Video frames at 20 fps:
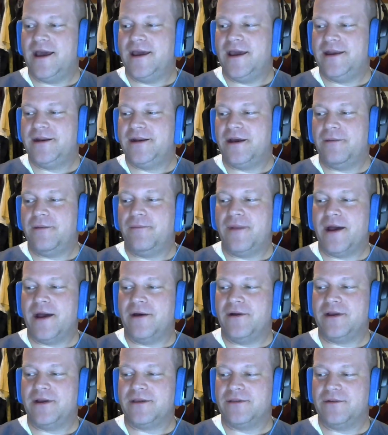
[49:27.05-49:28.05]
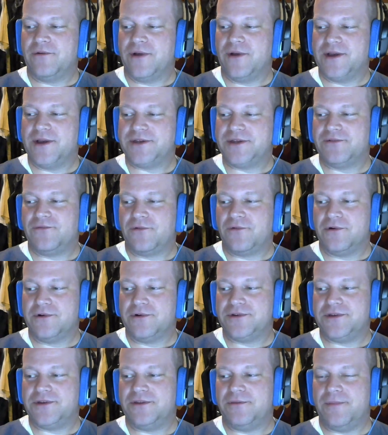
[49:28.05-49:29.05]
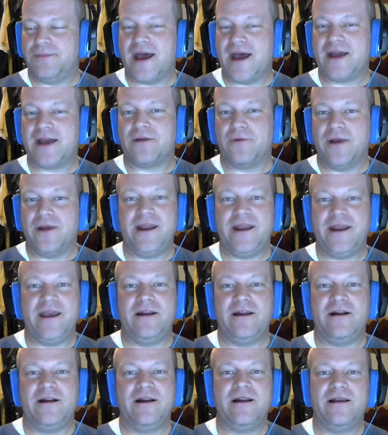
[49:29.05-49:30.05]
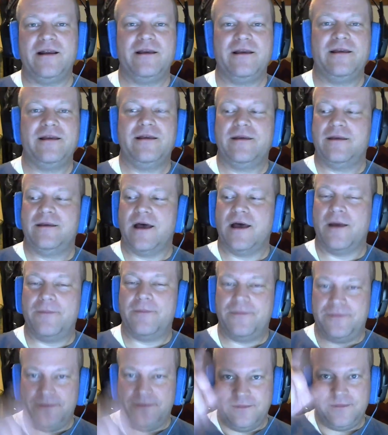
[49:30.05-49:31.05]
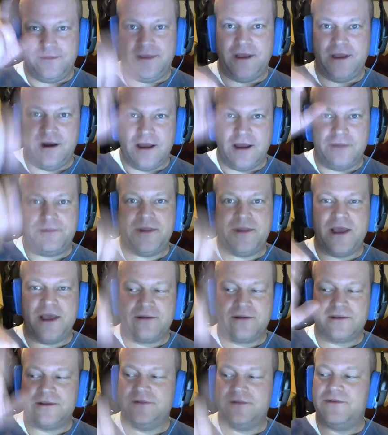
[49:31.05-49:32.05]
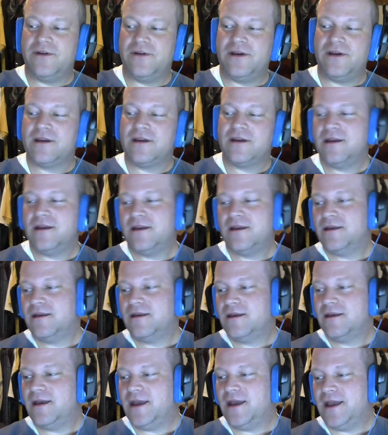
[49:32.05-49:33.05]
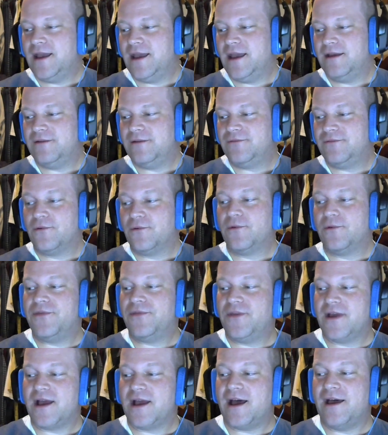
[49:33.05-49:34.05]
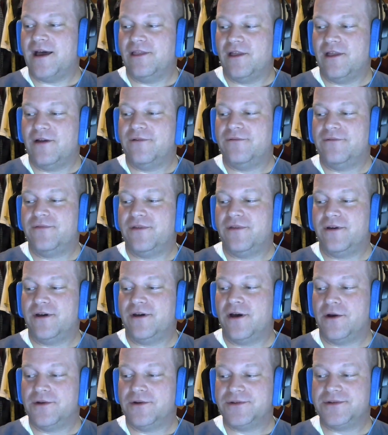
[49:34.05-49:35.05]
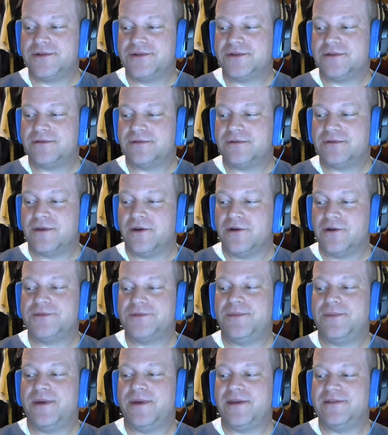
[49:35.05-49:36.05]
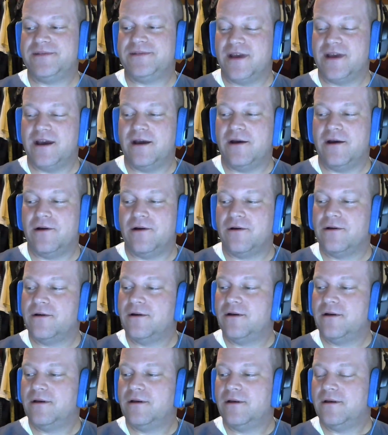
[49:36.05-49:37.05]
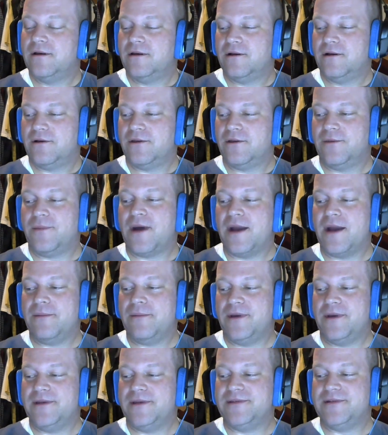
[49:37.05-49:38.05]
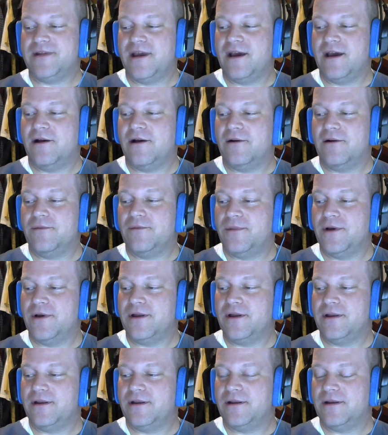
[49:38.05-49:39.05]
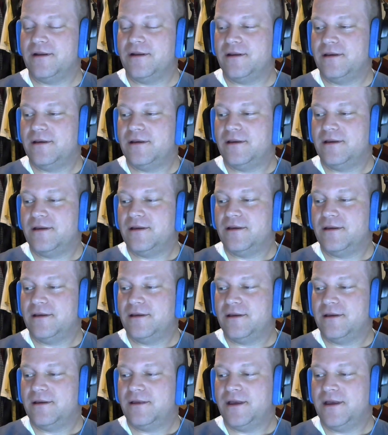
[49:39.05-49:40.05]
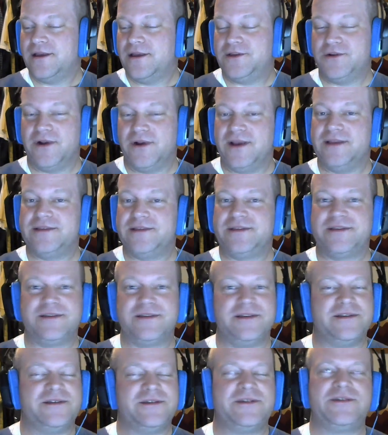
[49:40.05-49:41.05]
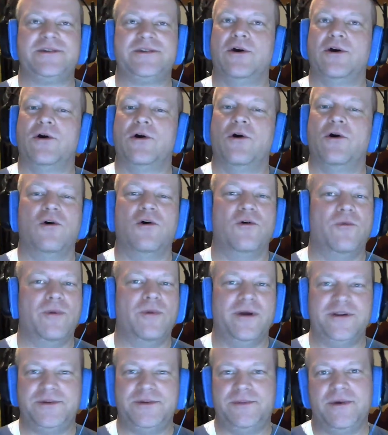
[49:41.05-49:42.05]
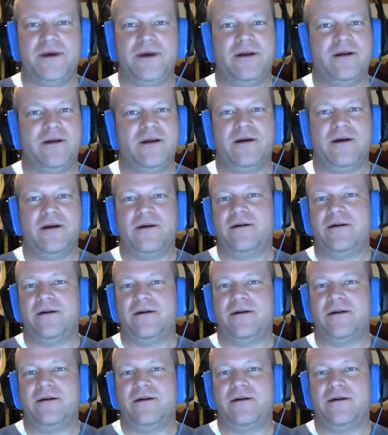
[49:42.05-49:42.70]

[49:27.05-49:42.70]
ended up mounting the reservoir to the back radiator up in an up-down config. And for one thing, I love the hose the hose bends now, or the pipe bends now, but it drains so much better now.